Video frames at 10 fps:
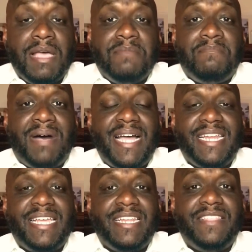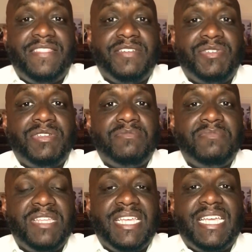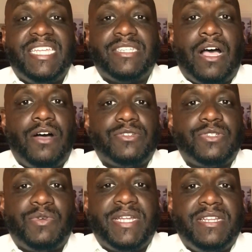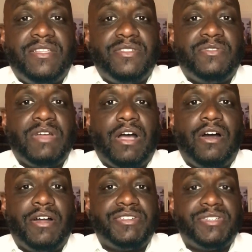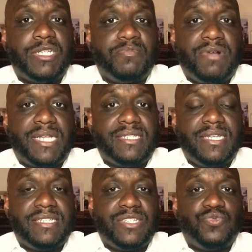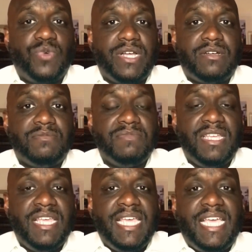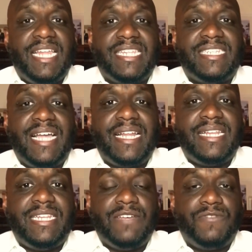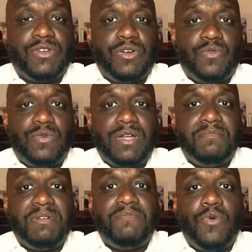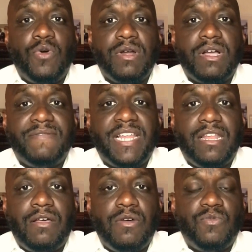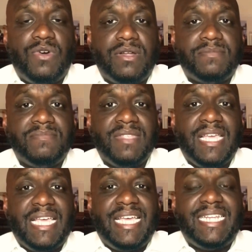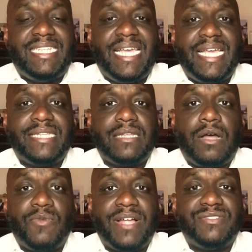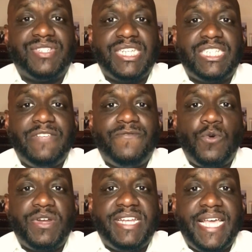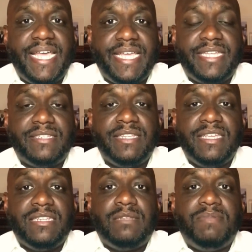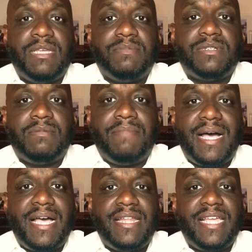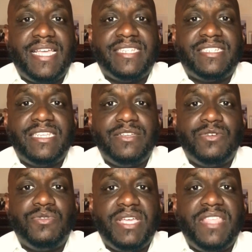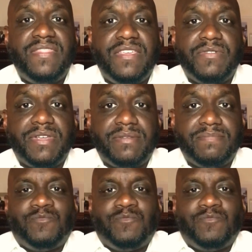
Mining in Ethereum is also another arduous process as well. It is not a difficult one, but more of a long one. It takes around 64 days to be able to mine a single Ethereum.